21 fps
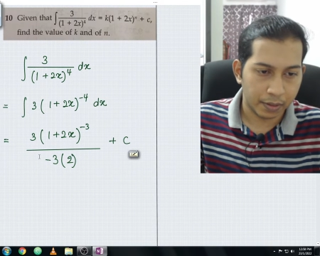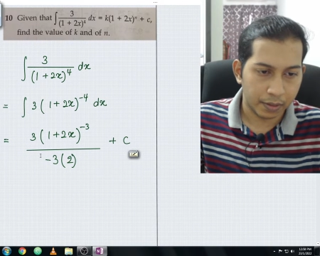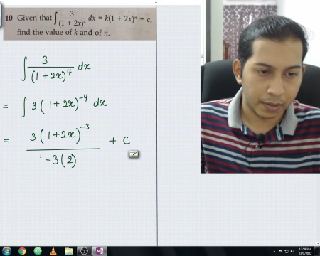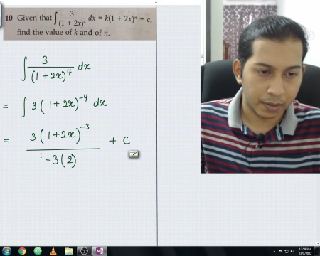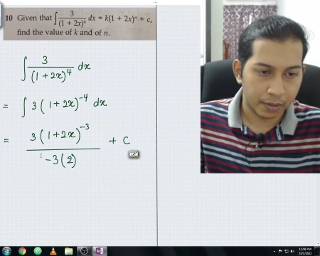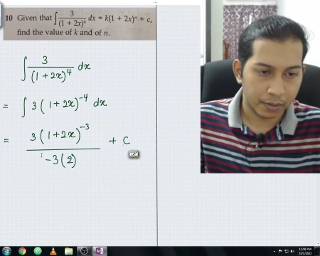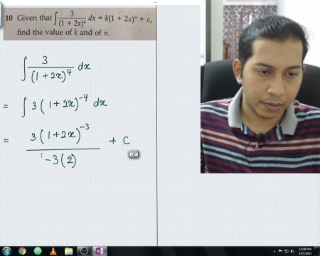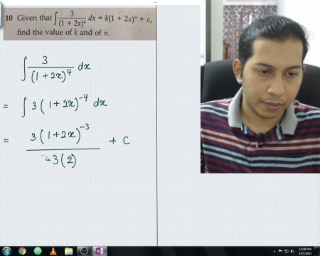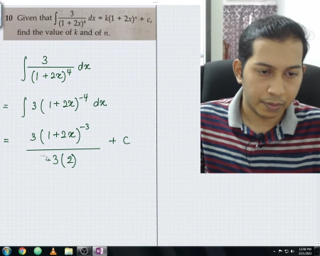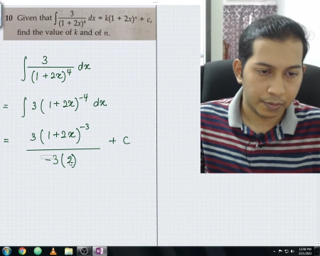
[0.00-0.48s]

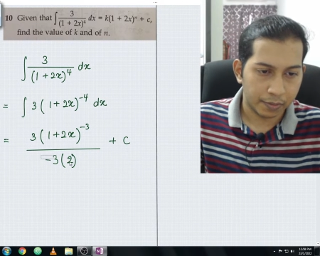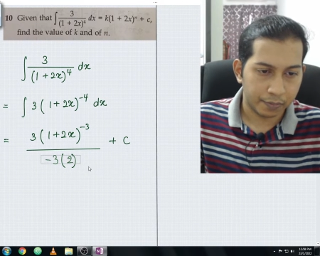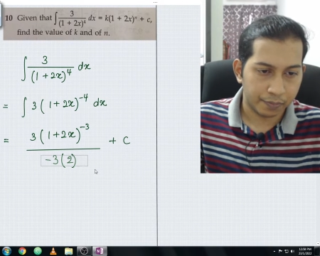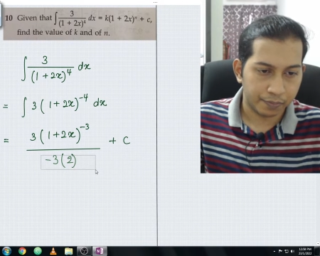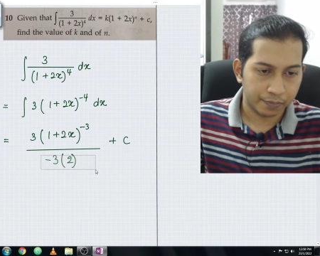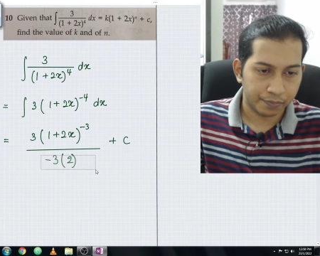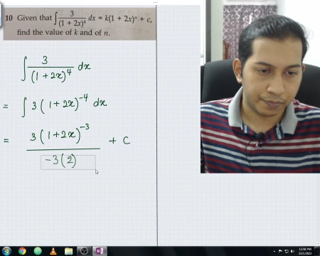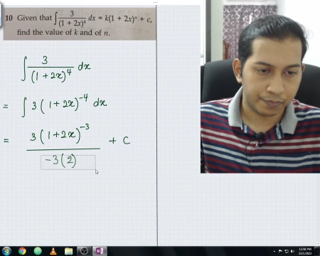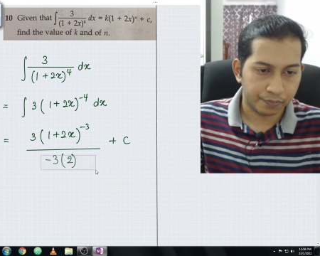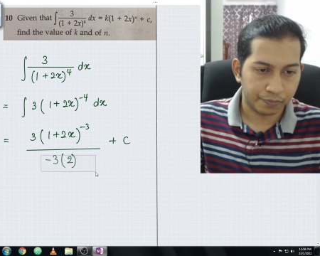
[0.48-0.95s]

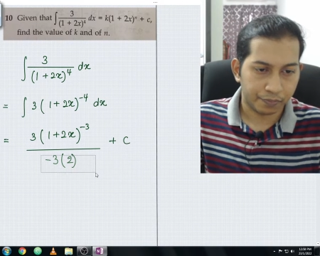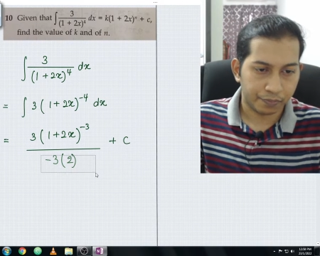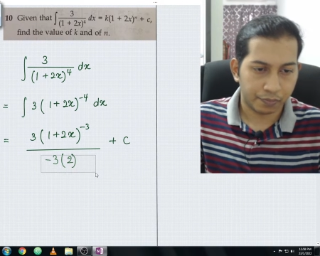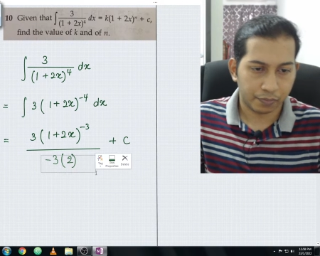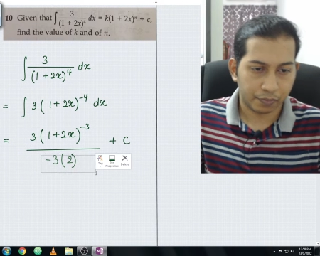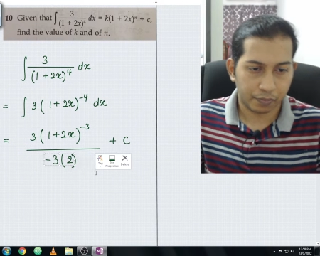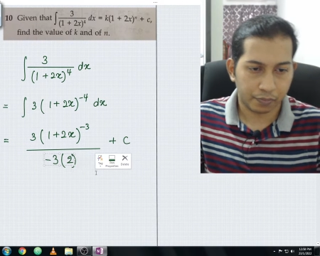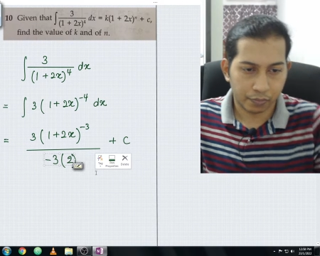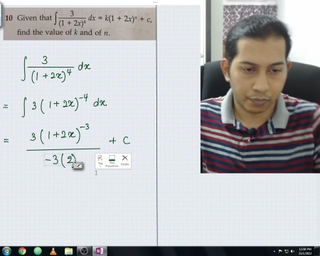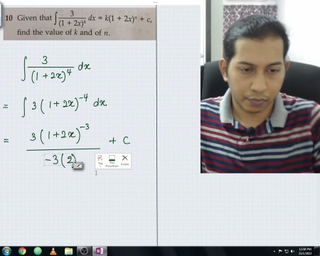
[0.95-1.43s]

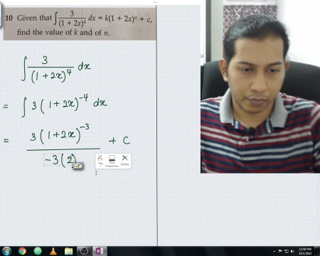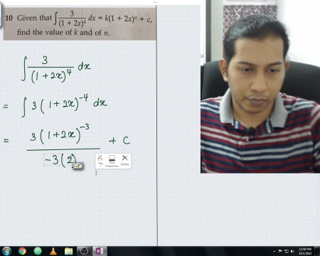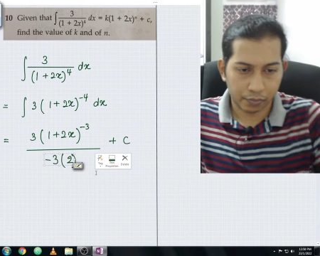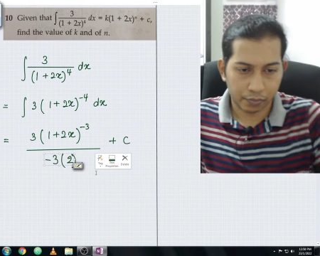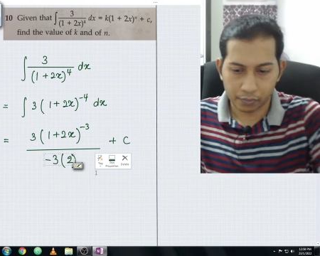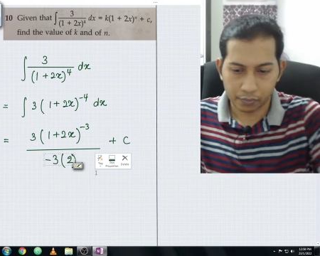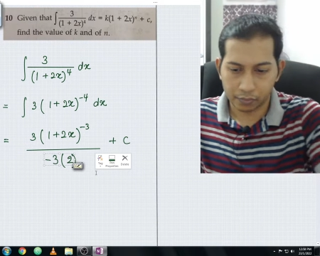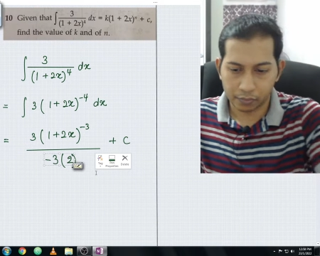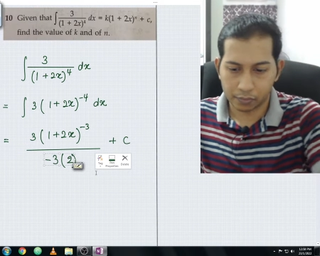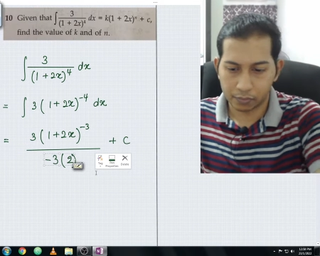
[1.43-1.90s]

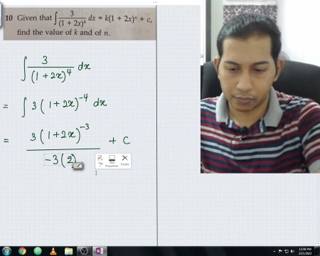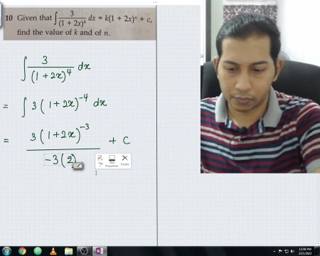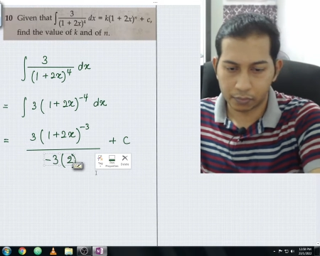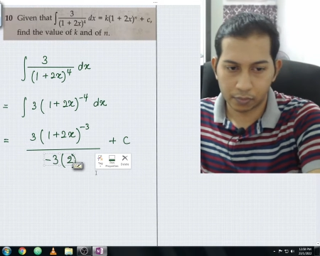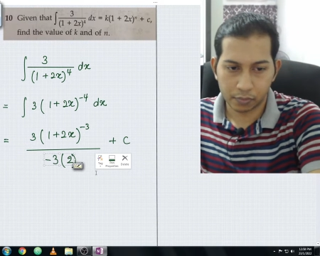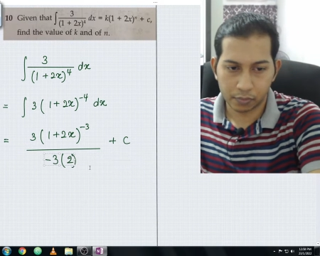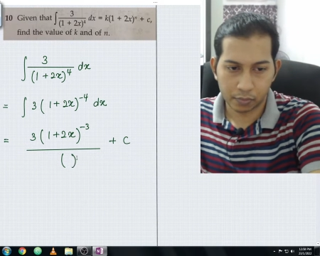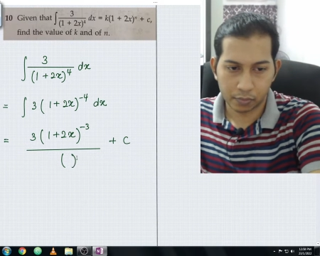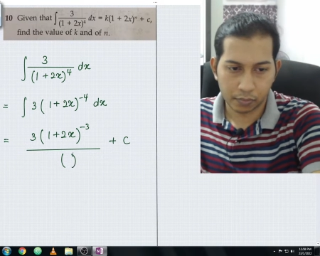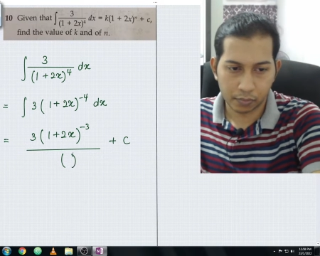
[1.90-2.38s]

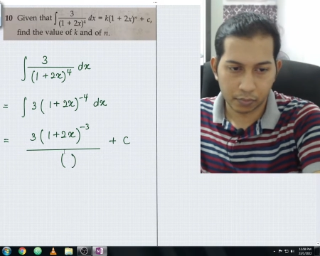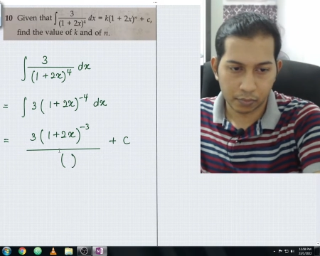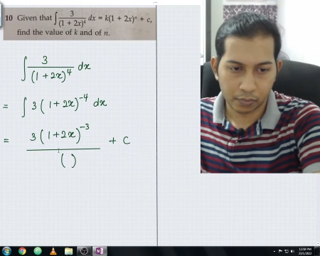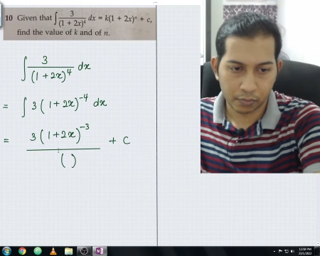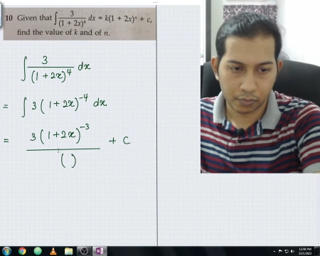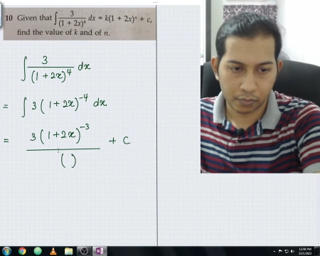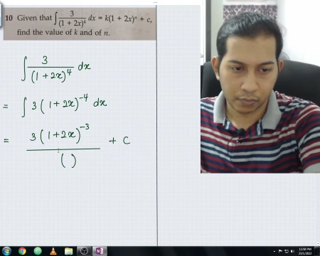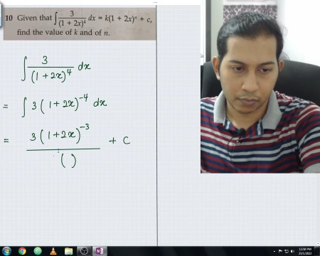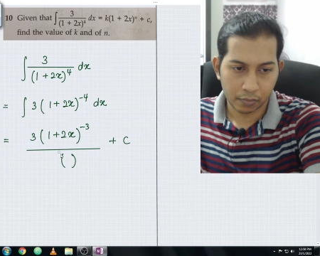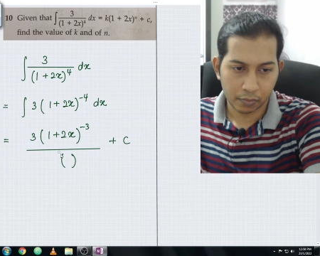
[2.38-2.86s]

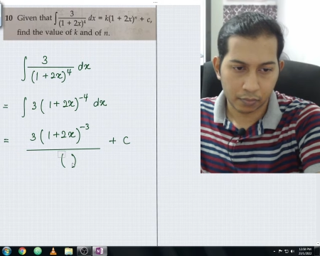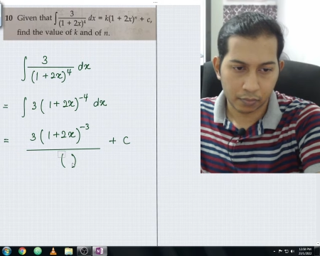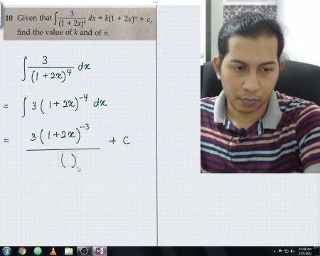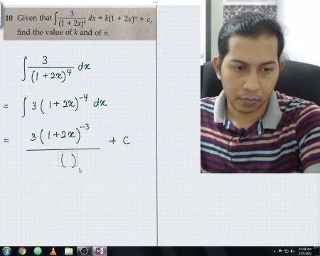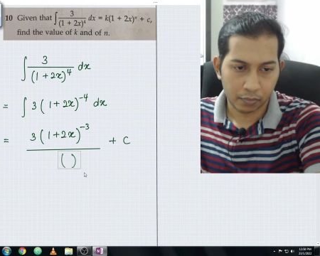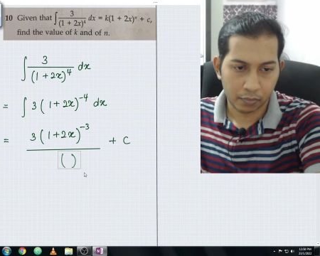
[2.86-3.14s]
Nothing is said.